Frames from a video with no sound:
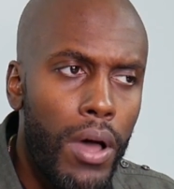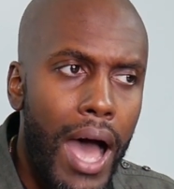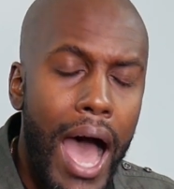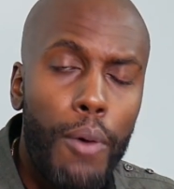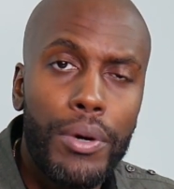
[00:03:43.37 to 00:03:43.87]

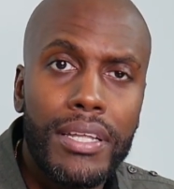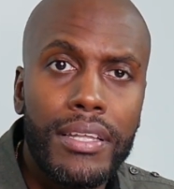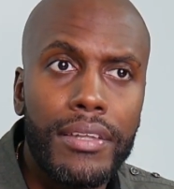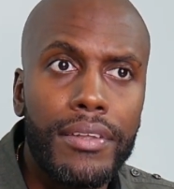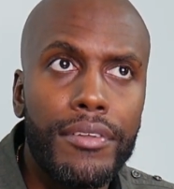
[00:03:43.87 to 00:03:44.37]
I would,
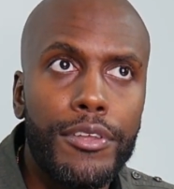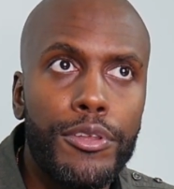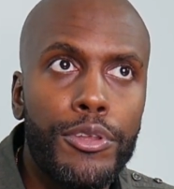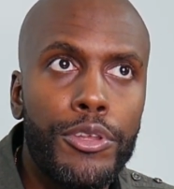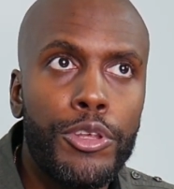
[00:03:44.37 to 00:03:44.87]

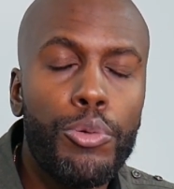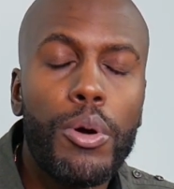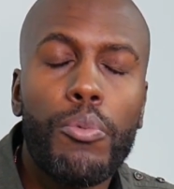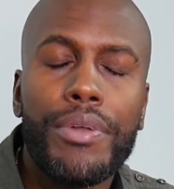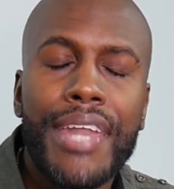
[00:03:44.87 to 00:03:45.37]
you
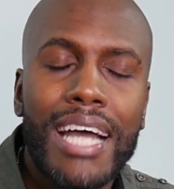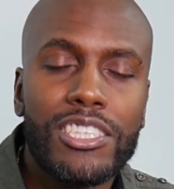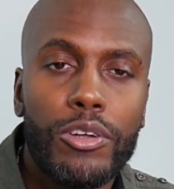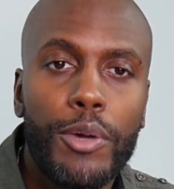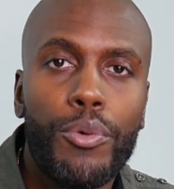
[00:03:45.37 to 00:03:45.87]
would
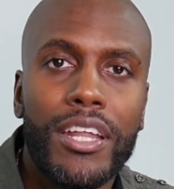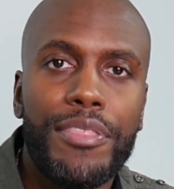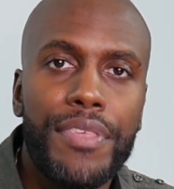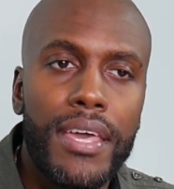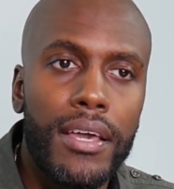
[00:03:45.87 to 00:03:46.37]
naturally want
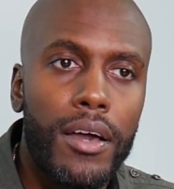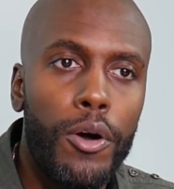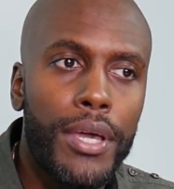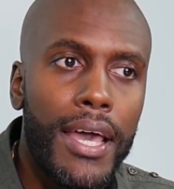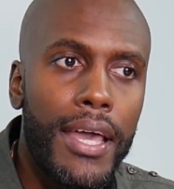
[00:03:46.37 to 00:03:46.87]
to think,
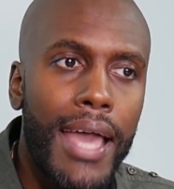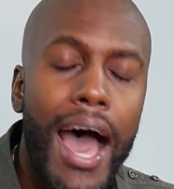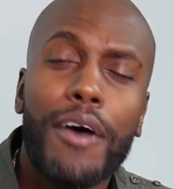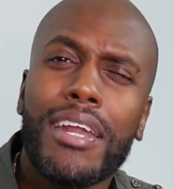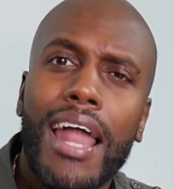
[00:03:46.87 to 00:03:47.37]
okay,
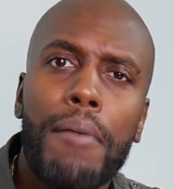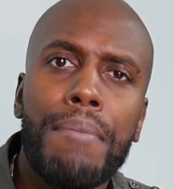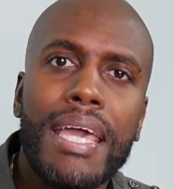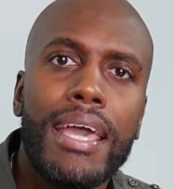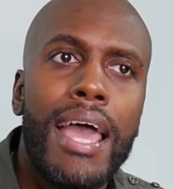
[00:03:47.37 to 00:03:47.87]
how did I
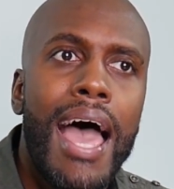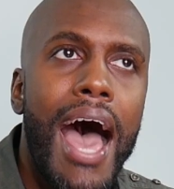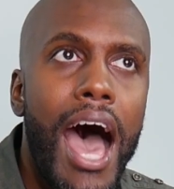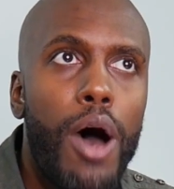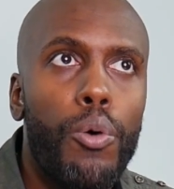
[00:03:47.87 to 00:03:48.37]
make,
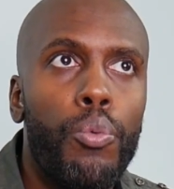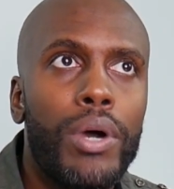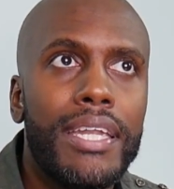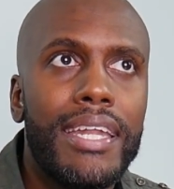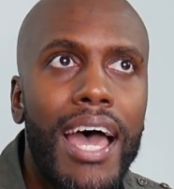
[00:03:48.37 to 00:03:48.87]
how,
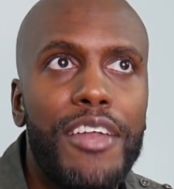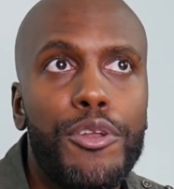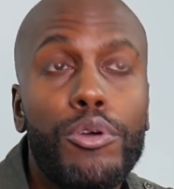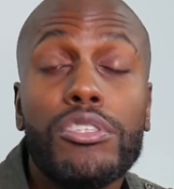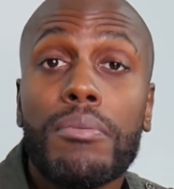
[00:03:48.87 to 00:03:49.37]
what did I
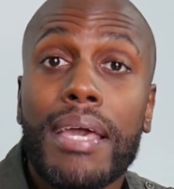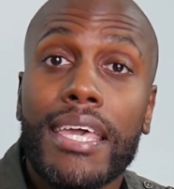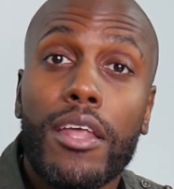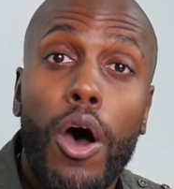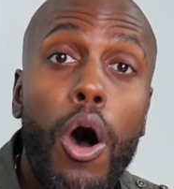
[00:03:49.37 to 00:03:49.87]
do to make
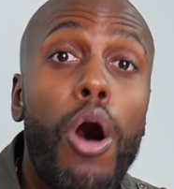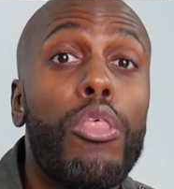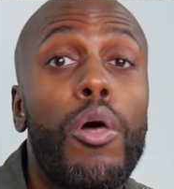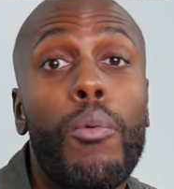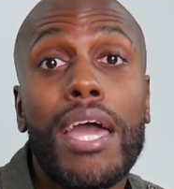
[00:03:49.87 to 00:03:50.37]
it all
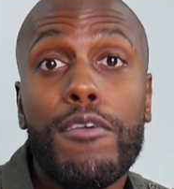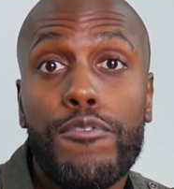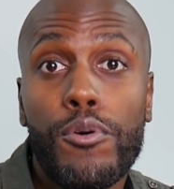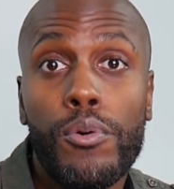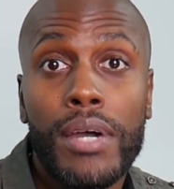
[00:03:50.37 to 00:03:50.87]
the way
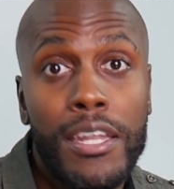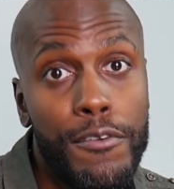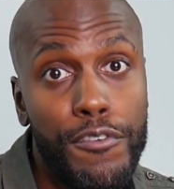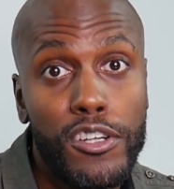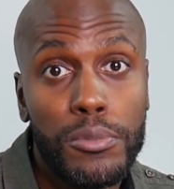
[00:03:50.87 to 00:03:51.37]
full in the
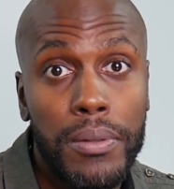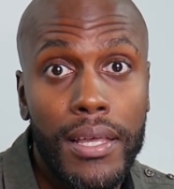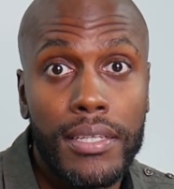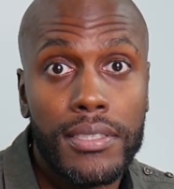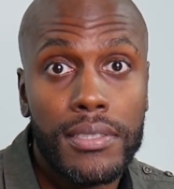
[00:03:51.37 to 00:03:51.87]
first
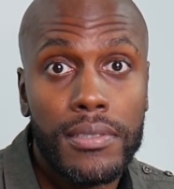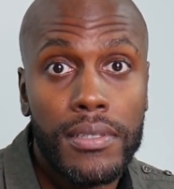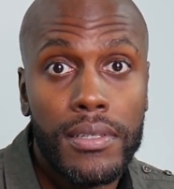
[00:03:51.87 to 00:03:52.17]
place?